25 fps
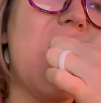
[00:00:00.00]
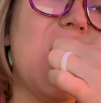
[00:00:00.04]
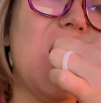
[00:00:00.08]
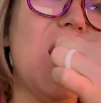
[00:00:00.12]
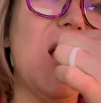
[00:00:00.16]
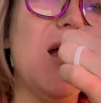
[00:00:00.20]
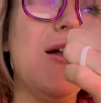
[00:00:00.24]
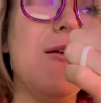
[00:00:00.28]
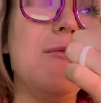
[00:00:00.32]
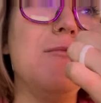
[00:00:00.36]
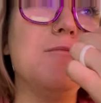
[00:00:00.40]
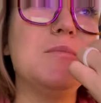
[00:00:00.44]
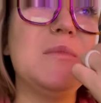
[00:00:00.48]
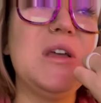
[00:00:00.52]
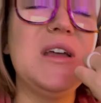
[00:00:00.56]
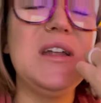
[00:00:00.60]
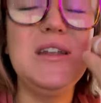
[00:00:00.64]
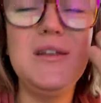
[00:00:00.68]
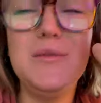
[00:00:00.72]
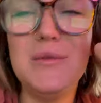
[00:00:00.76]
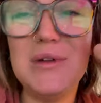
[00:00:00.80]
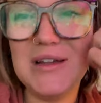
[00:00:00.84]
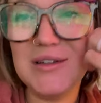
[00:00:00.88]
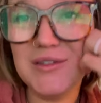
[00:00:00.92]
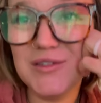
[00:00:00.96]
Um, but
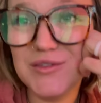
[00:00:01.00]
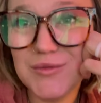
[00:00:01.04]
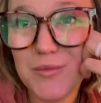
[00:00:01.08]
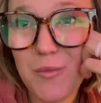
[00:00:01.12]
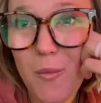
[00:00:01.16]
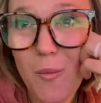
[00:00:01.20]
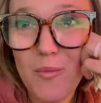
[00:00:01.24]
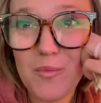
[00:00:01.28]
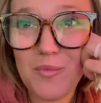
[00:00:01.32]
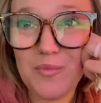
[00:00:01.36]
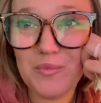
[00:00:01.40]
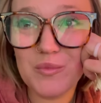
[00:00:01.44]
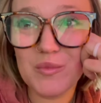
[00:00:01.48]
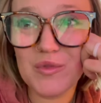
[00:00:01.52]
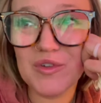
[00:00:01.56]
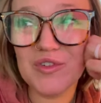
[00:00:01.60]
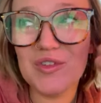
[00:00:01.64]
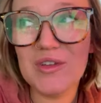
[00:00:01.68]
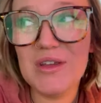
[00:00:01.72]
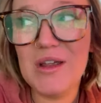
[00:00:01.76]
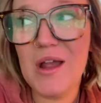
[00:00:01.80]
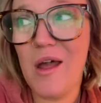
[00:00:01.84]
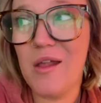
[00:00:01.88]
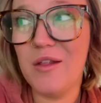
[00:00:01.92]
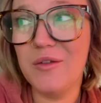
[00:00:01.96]
anyways, We'll
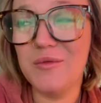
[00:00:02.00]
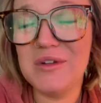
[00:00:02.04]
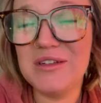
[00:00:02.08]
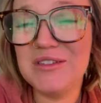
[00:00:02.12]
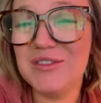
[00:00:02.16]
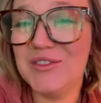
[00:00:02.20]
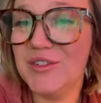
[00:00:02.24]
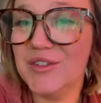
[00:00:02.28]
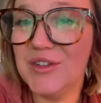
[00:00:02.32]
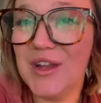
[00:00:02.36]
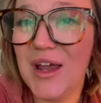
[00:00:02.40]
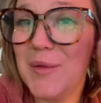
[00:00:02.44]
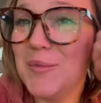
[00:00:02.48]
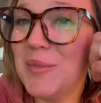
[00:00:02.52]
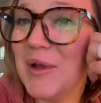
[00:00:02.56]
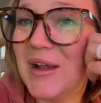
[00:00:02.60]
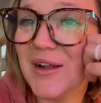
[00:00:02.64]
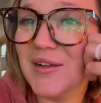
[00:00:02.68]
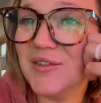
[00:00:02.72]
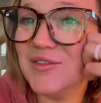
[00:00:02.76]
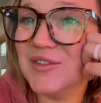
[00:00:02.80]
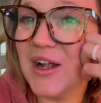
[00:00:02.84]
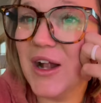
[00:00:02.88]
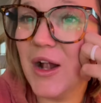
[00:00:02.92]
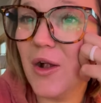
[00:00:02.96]
see how the rest of the day
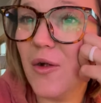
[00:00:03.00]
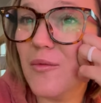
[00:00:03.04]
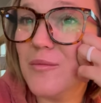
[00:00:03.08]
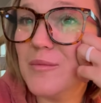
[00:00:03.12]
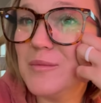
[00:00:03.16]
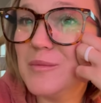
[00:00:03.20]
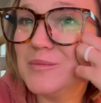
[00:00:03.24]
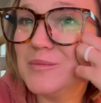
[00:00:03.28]
pans out.